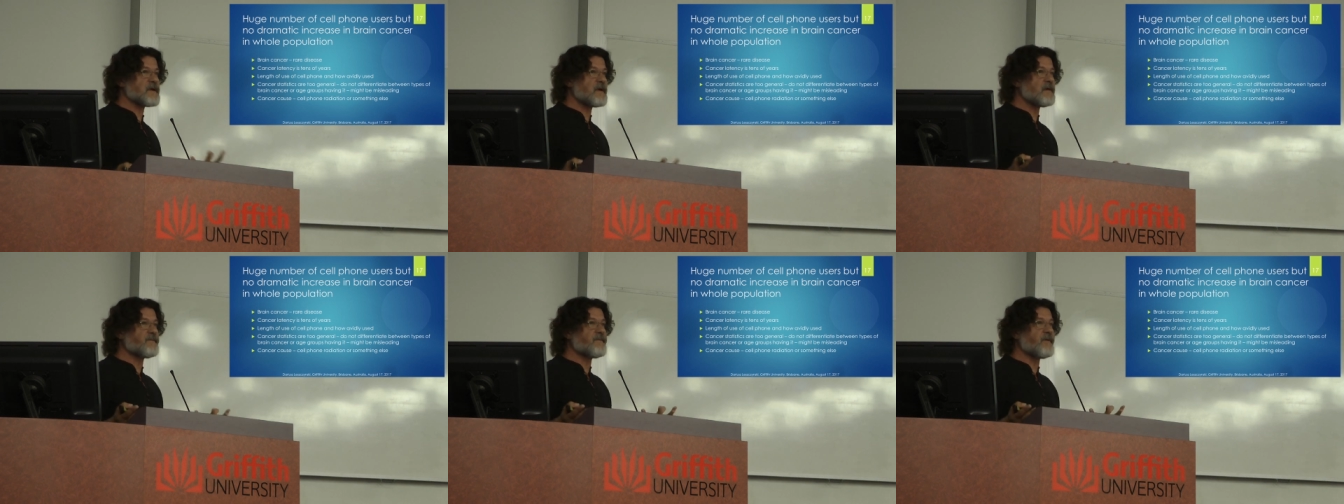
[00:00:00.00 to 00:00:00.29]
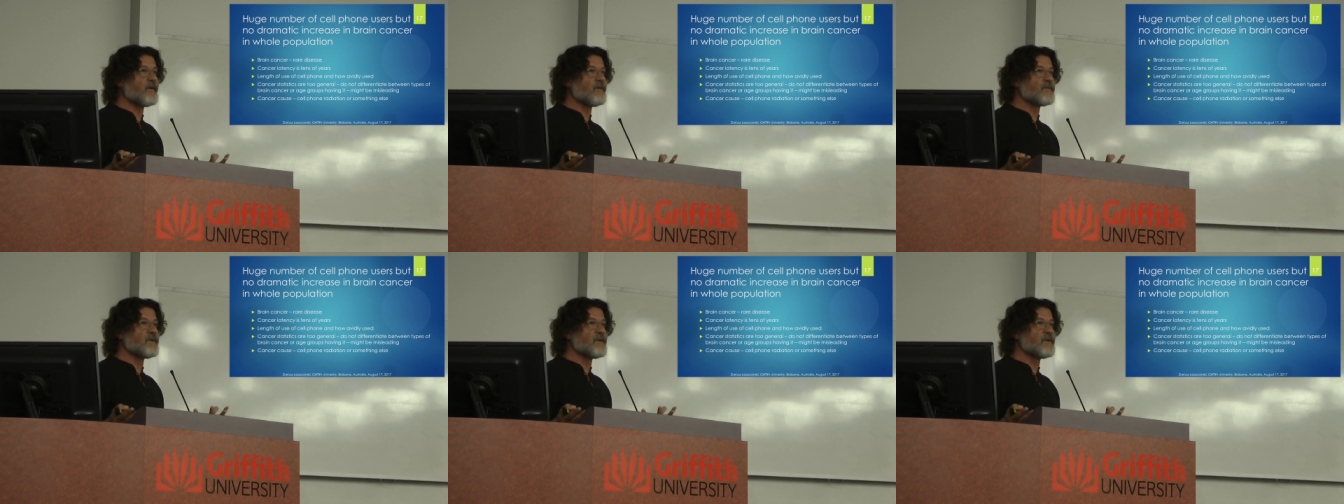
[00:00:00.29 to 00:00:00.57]

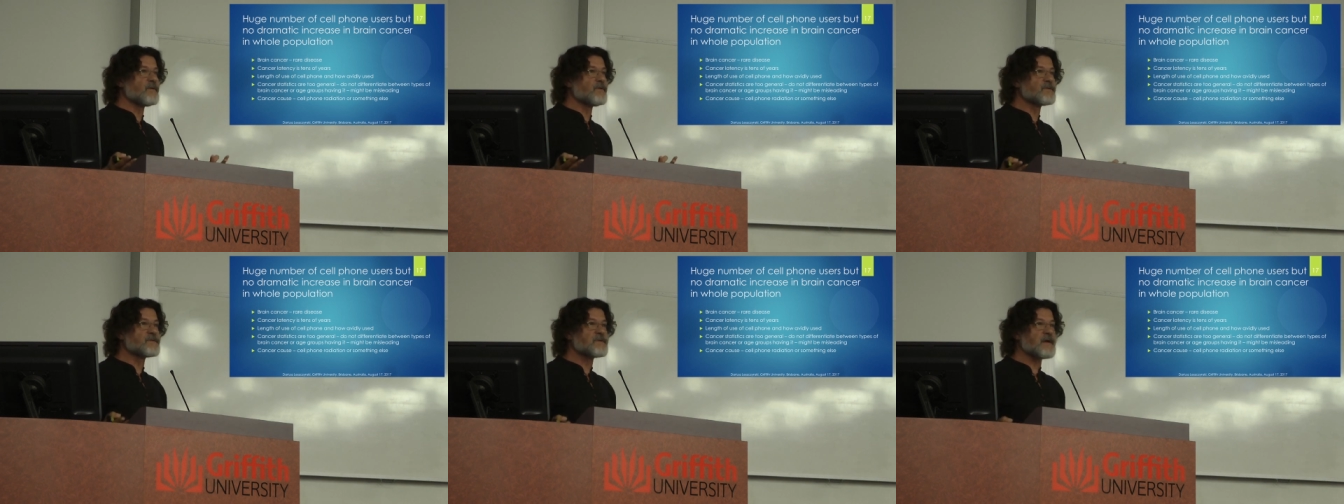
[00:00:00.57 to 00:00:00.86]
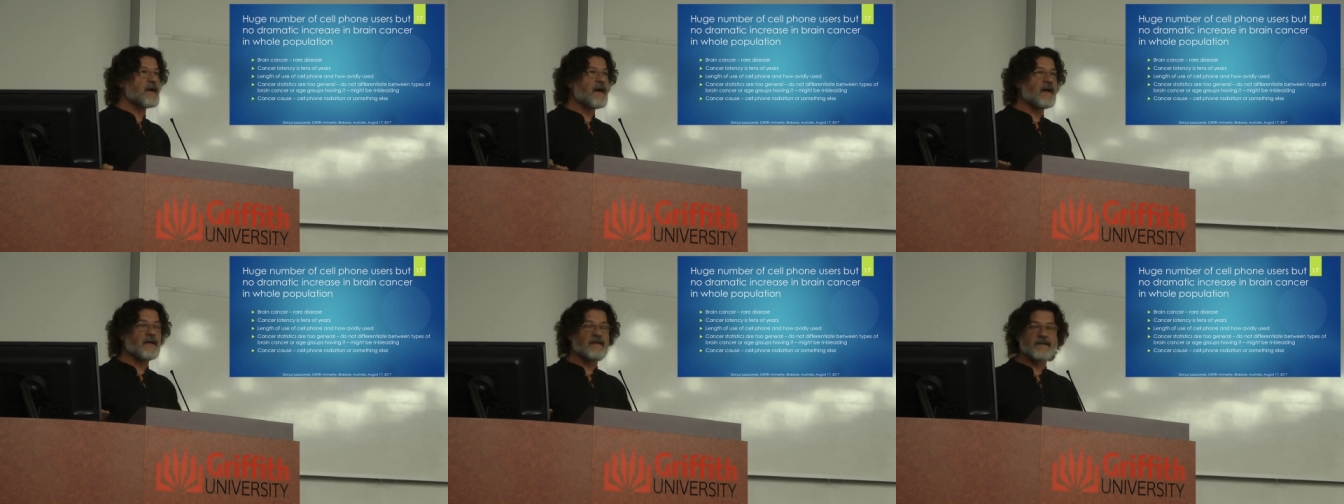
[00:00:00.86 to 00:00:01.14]
cell phone
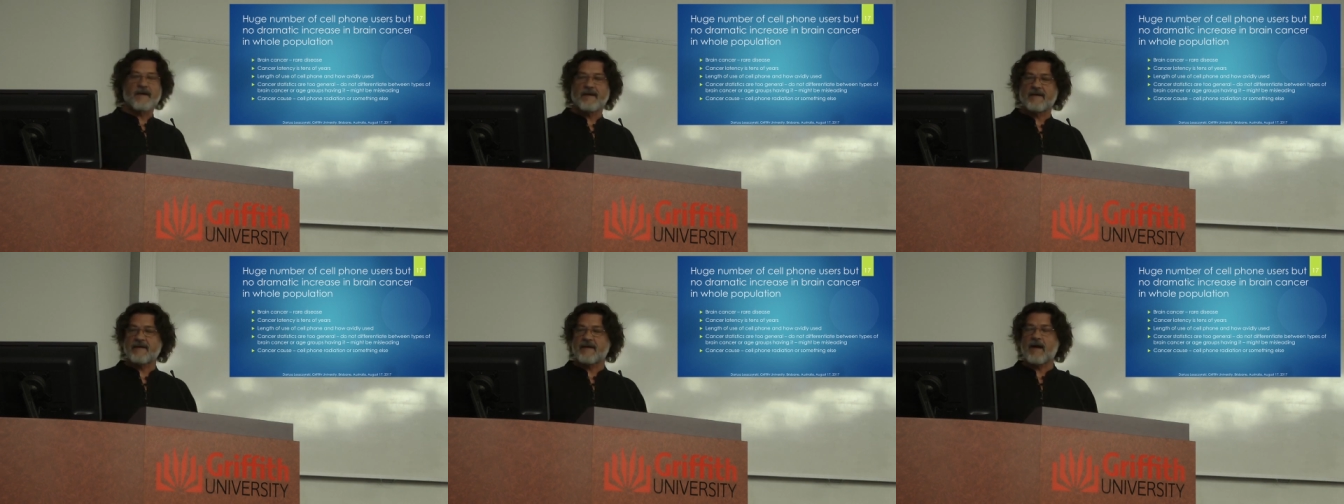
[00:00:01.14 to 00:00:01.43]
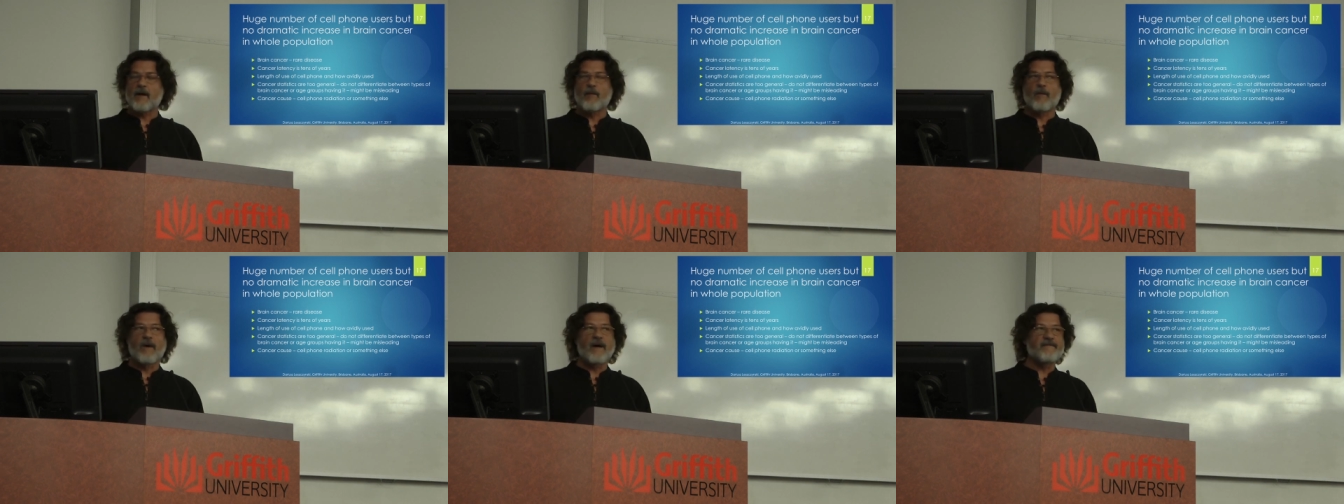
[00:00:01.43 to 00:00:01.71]
use and,
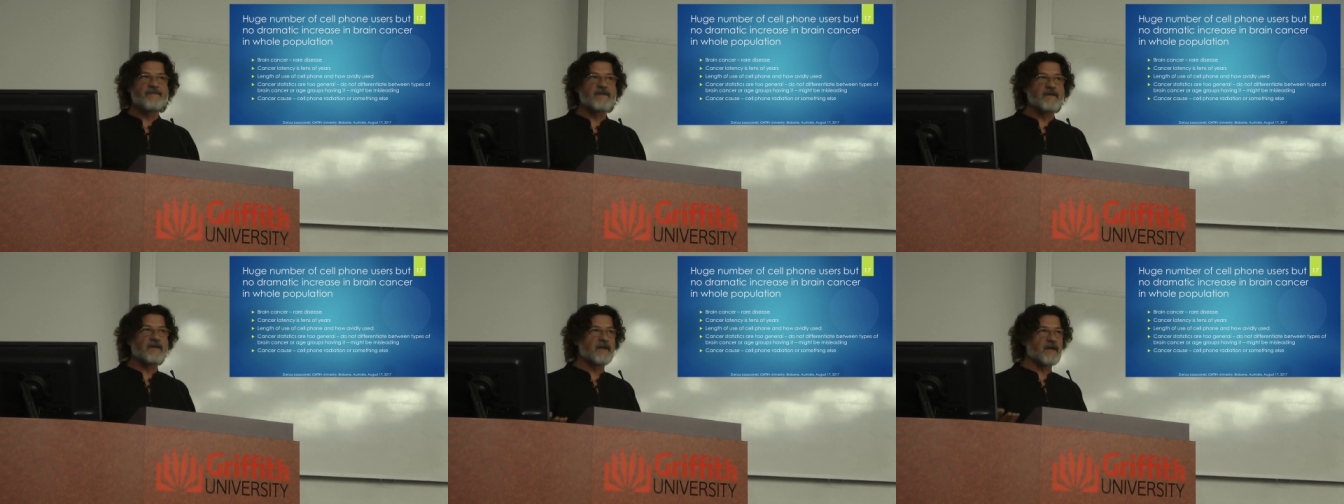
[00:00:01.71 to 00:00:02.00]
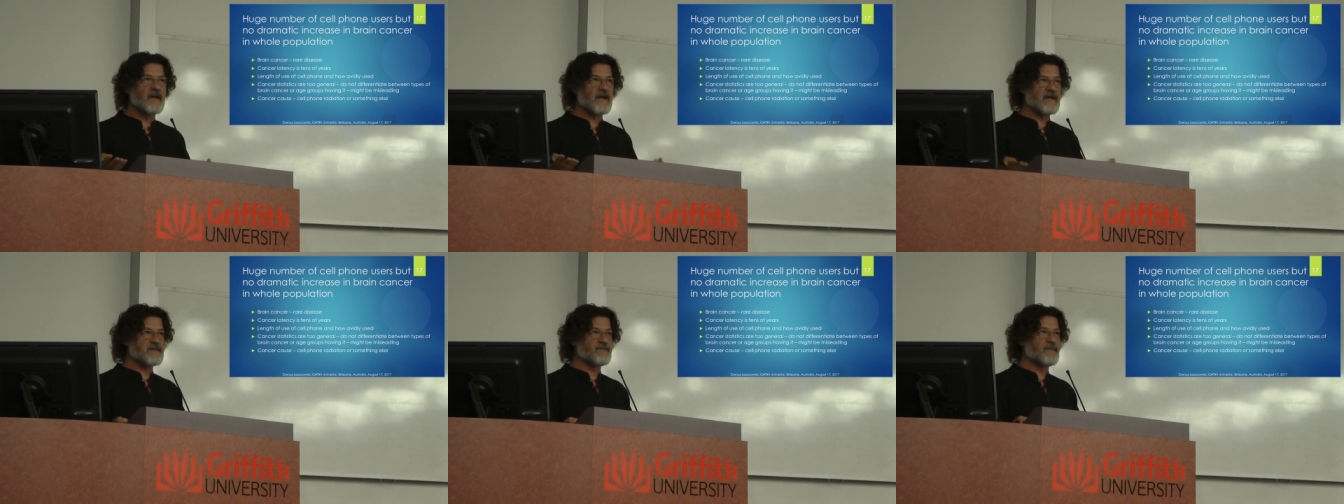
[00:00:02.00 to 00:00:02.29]
and how
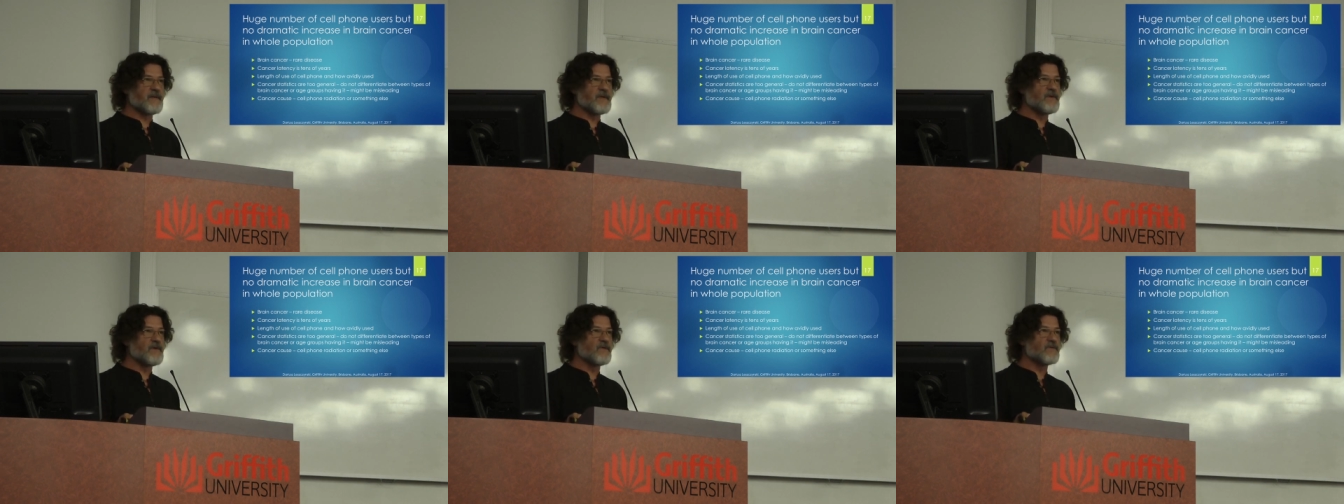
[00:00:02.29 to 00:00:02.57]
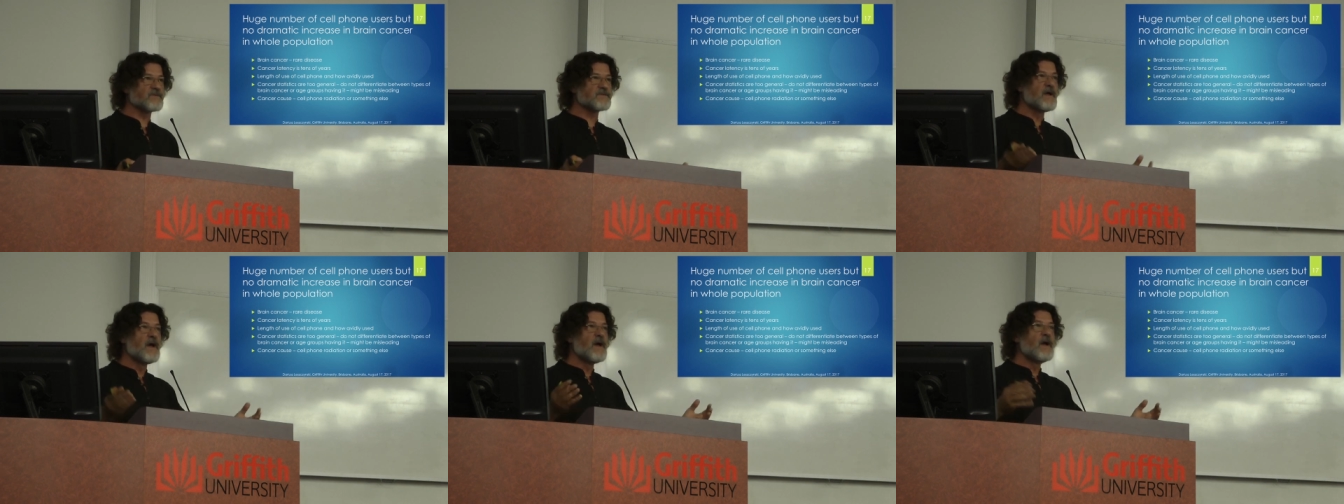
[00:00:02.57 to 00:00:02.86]
avidly has
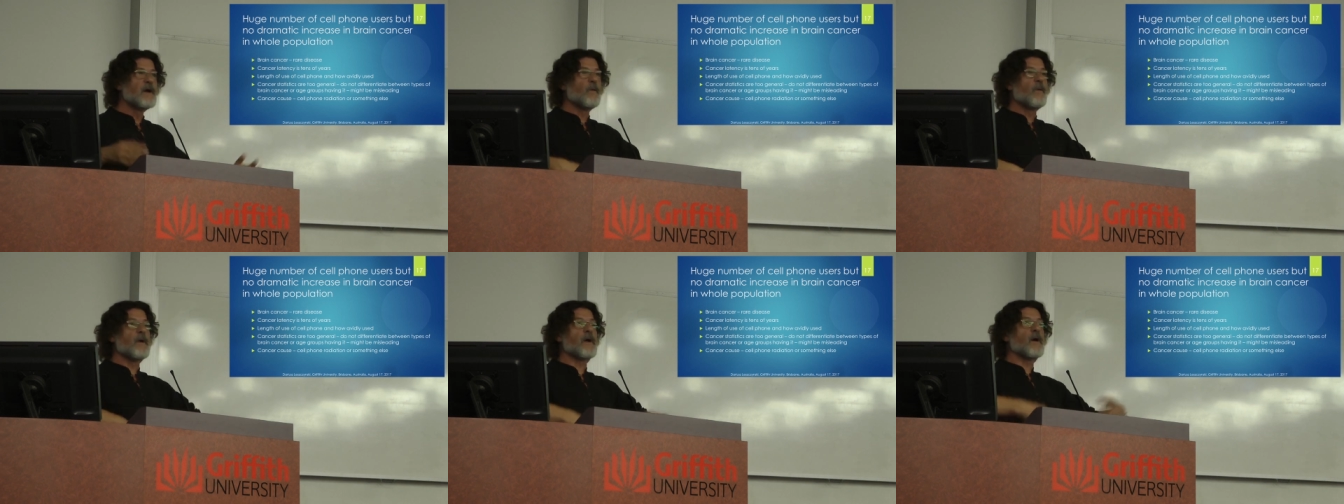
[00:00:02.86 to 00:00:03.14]
been used.